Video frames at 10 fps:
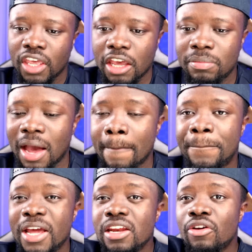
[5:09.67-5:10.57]
ebi
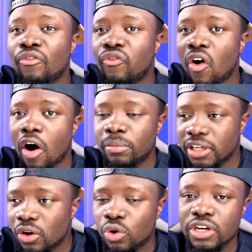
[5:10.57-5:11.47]
ampenin for
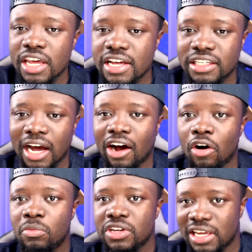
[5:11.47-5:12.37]
omuye old age a
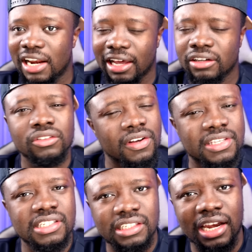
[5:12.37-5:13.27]
omuhia like no
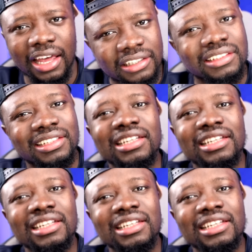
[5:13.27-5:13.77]
oxygen like